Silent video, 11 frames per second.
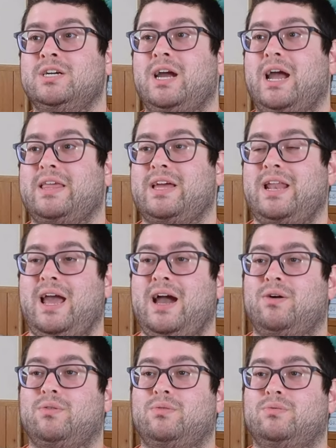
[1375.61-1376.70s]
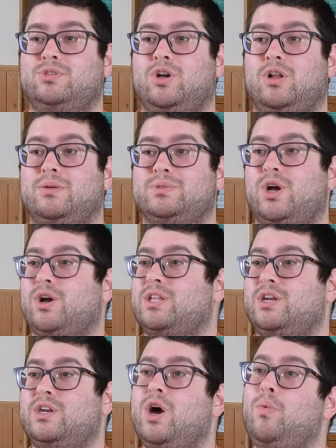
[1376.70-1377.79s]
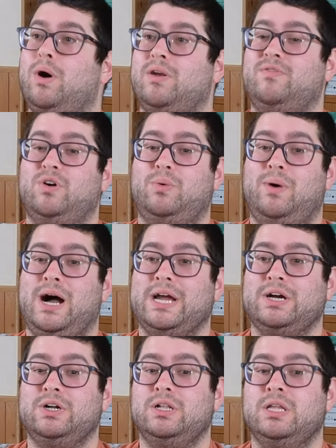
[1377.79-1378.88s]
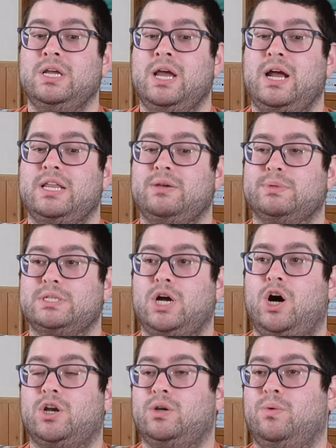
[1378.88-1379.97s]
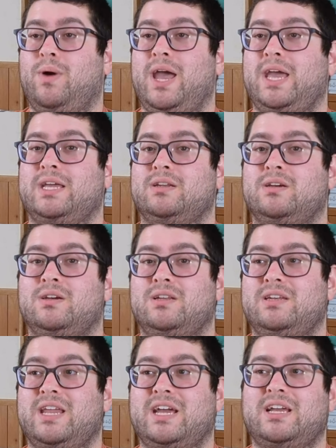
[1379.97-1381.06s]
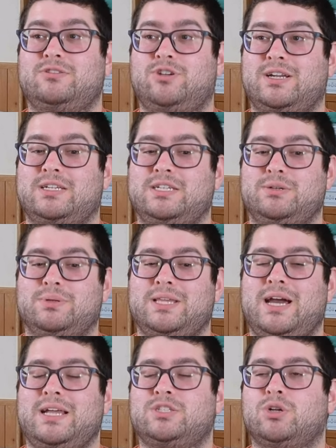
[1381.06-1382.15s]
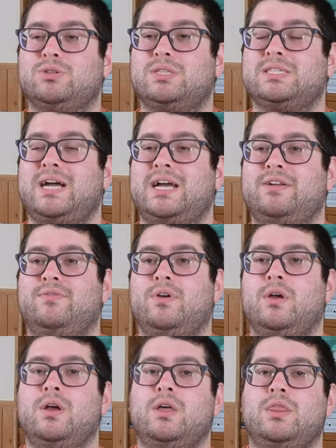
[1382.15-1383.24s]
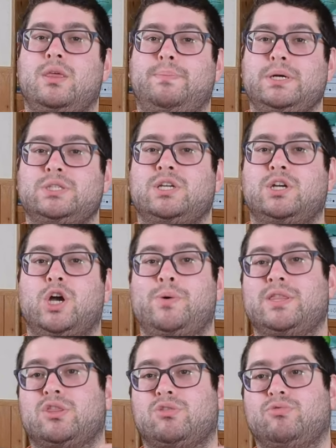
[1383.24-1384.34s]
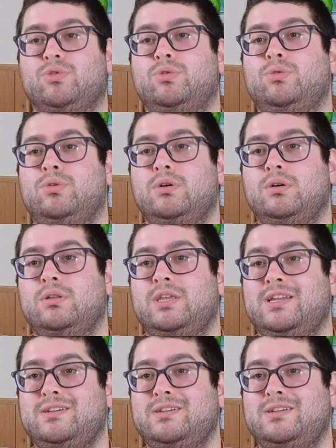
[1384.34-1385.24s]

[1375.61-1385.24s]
and then how Charlie was talking to no one for a while and he was gone and away and Nick trying to deal with that. It shows the side of the person going through the eating